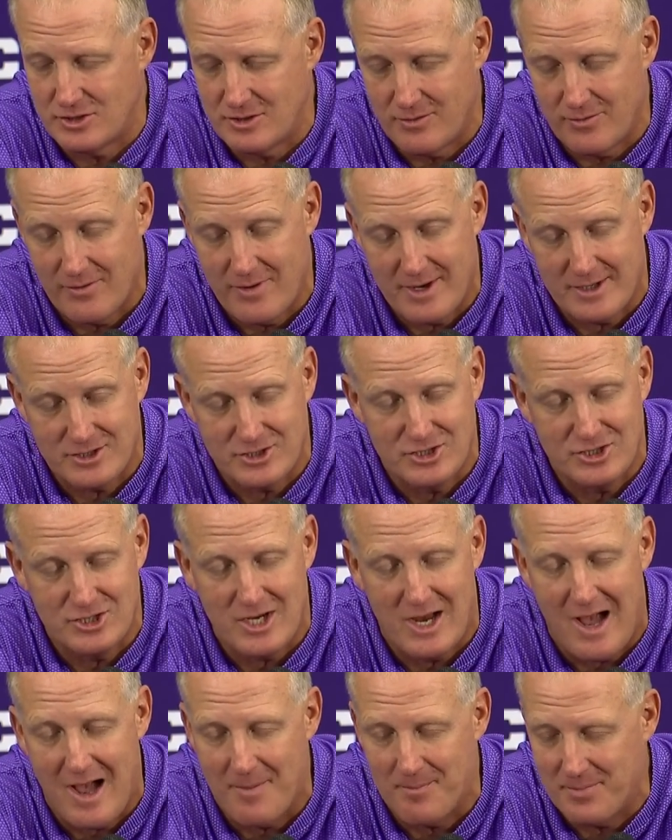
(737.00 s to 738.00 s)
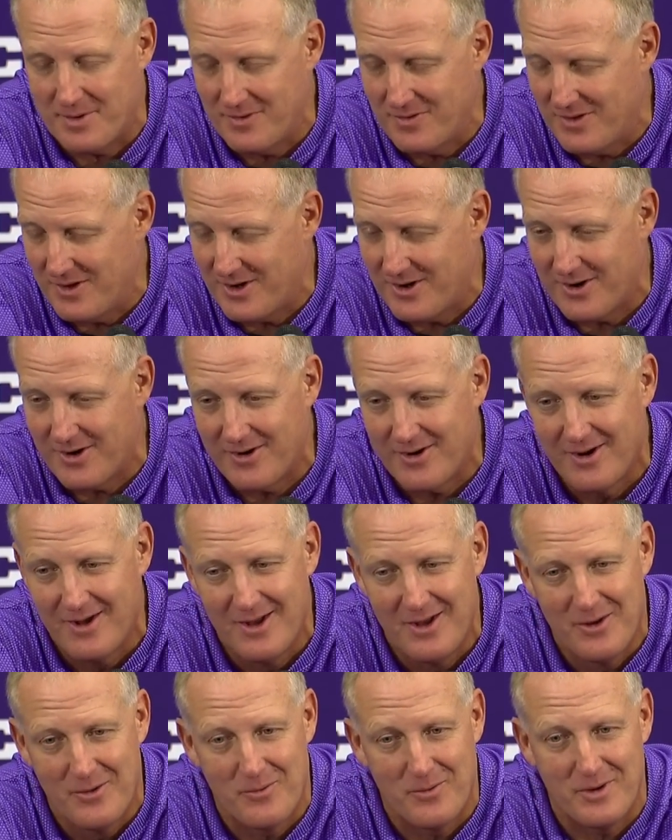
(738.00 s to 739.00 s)
wreck shop in there
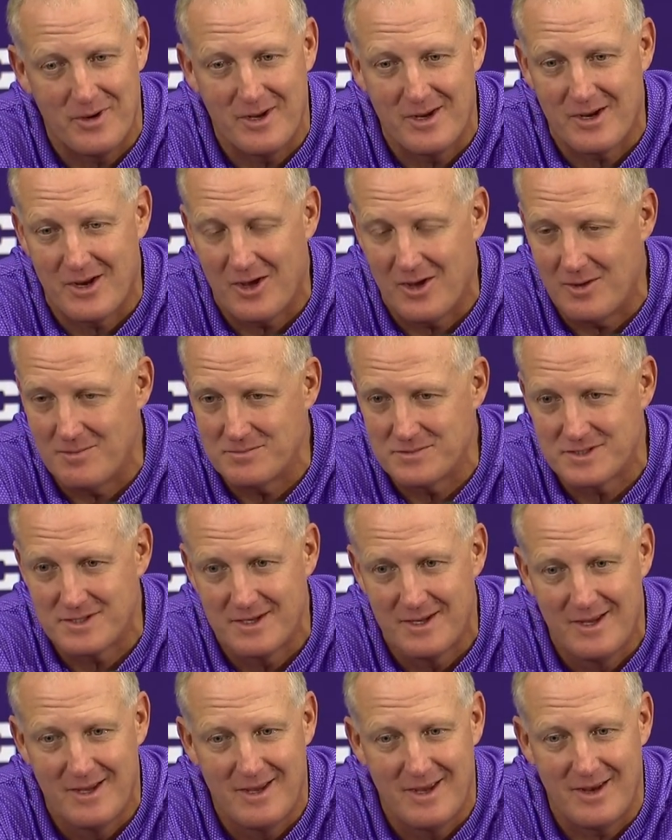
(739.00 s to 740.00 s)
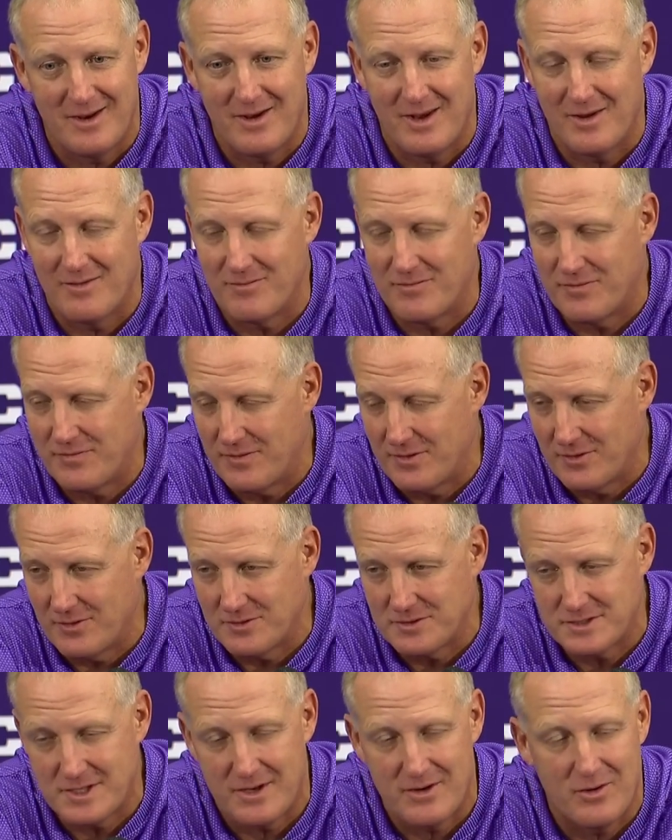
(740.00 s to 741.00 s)
when he comes and, and
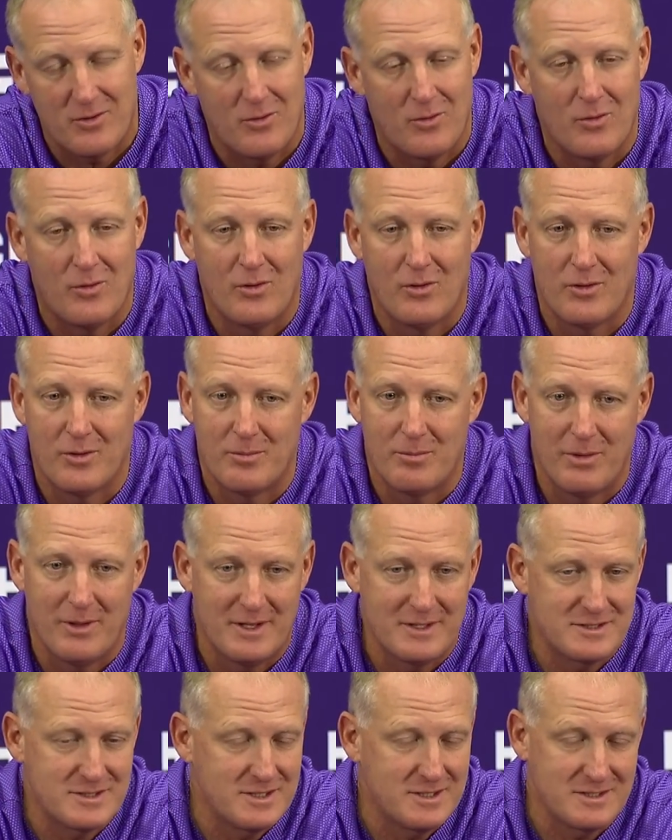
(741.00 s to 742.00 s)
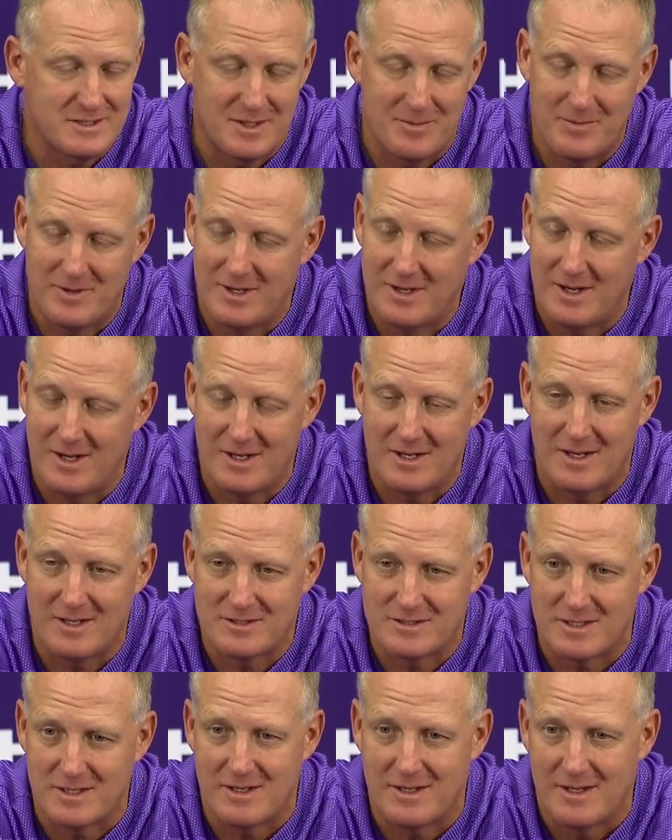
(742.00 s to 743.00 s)
fills on a hole or blitzes. I mean, it,
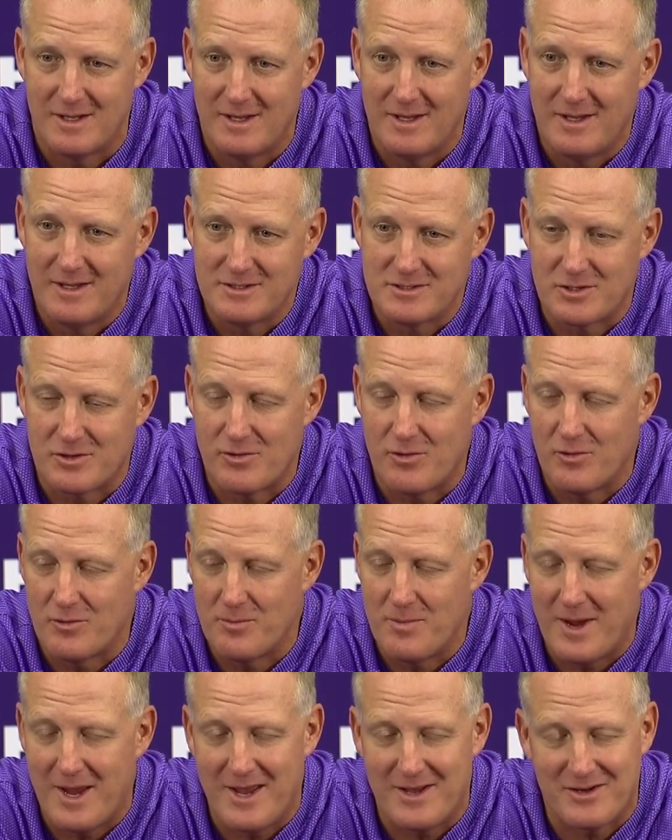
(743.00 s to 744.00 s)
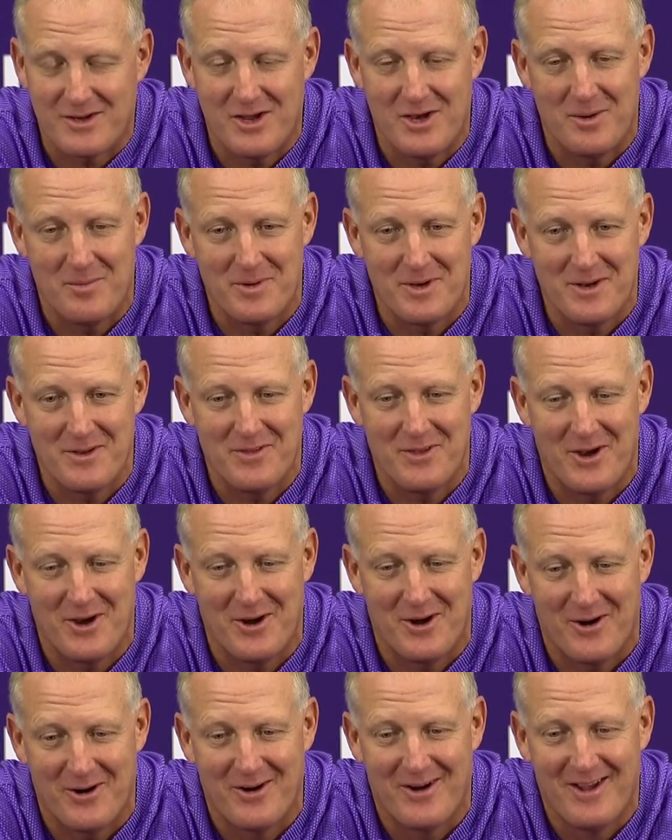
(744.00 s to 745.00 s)
it's a it's a grown man coming in
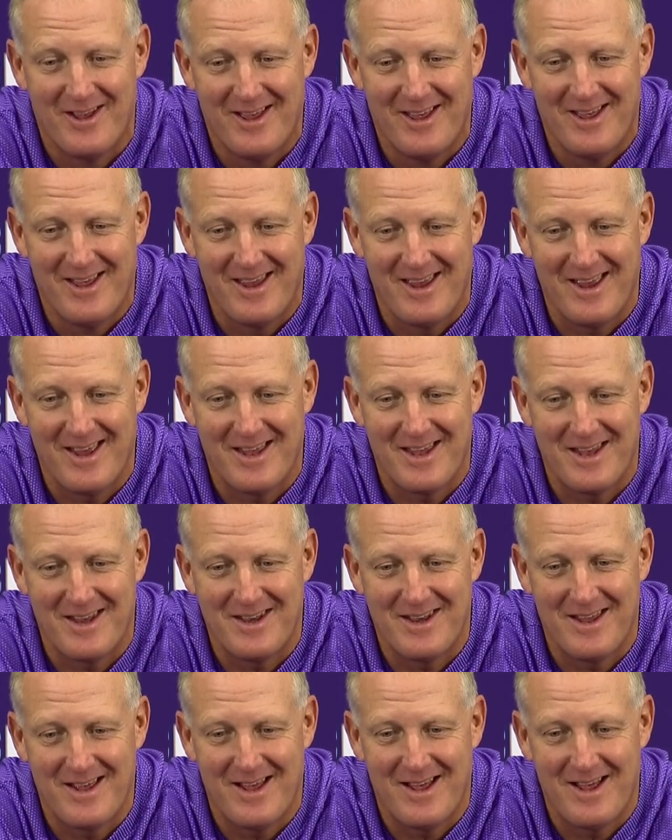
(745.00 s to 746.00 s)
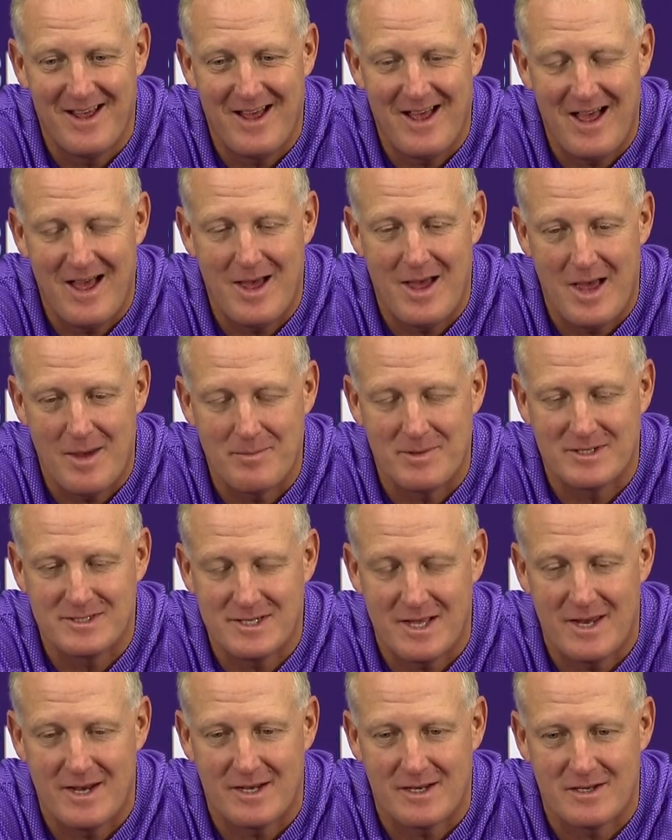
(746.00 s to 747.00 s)
there, and uh, I, am
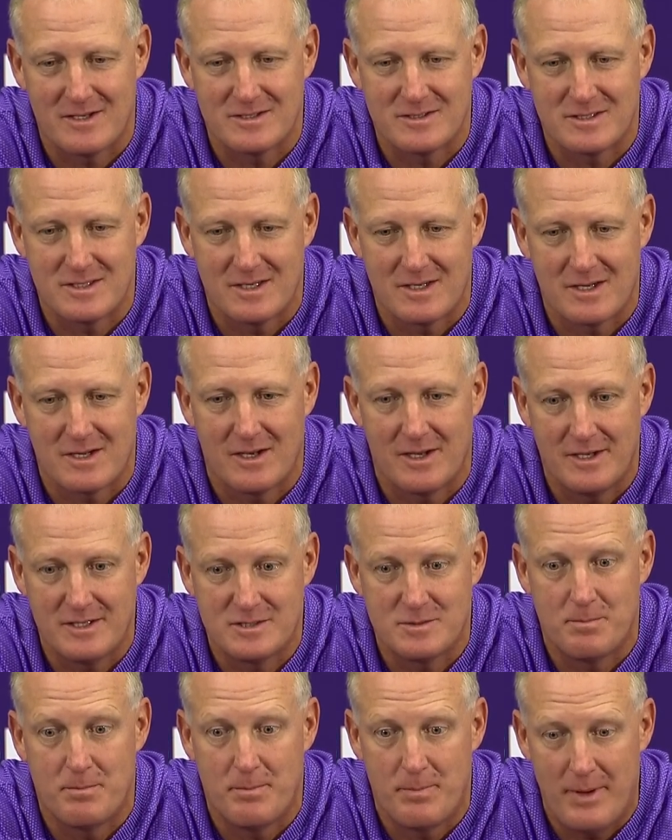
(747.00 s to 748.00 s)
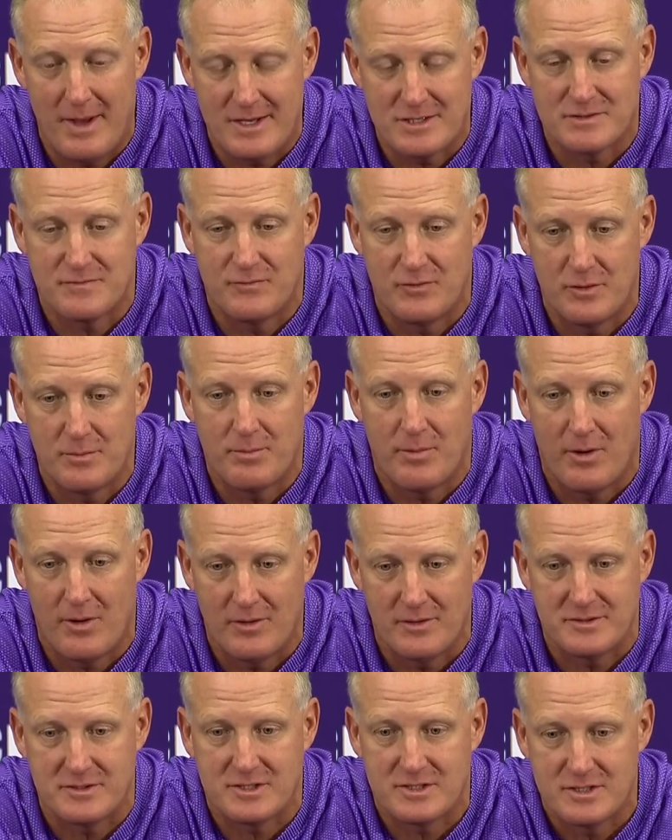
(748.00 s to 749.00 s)
excited because Khalid's best
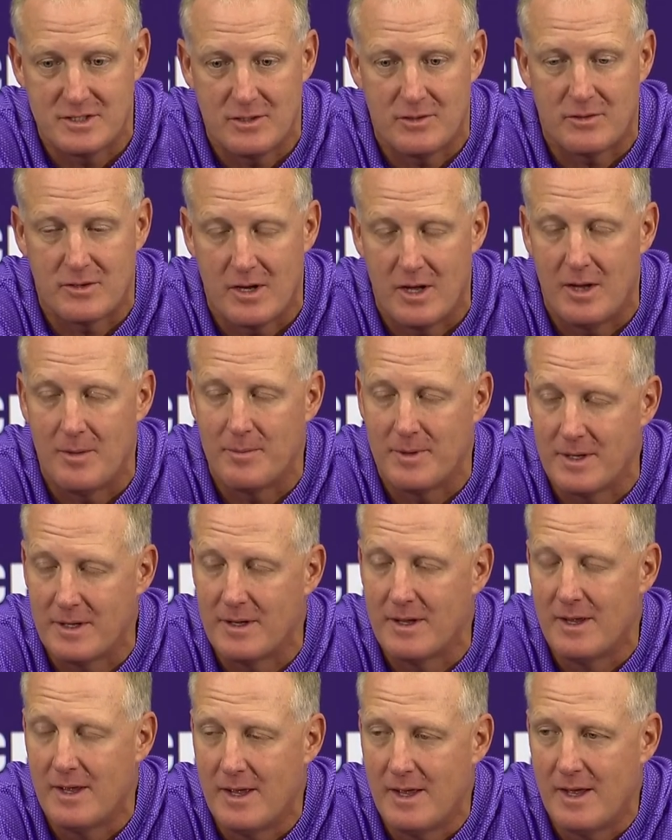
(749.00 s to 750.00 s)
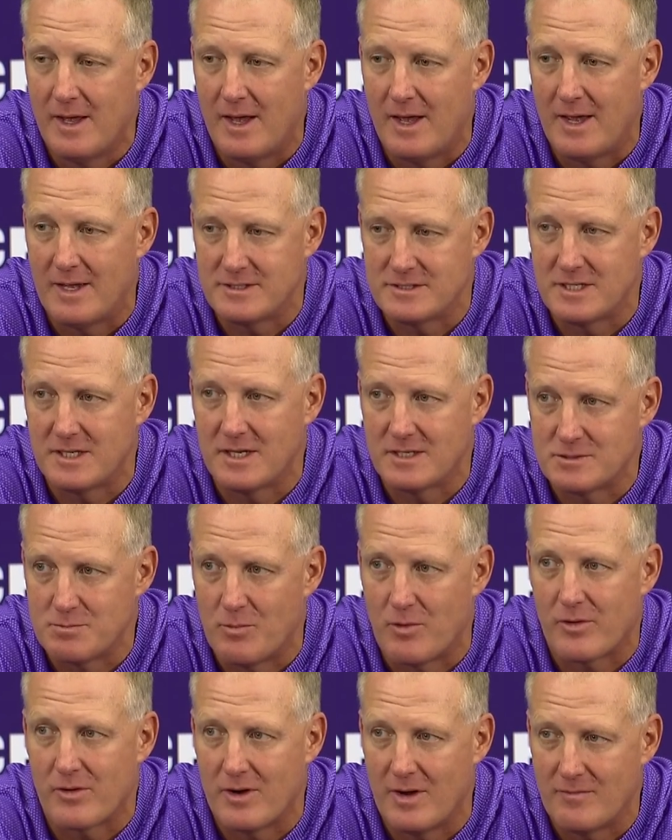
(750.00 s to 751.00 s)
football is still coming uh, as he gets
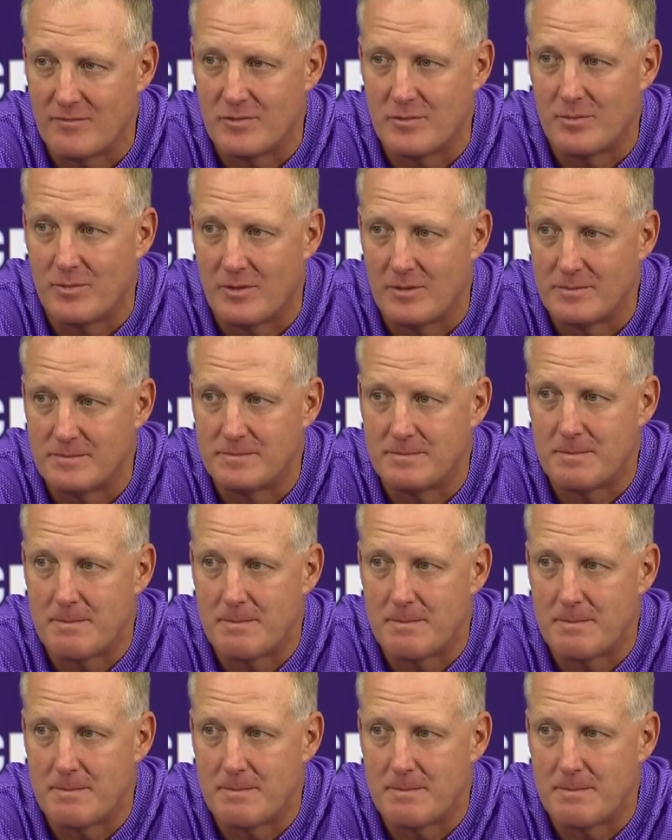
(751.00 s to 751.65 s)
more comfortable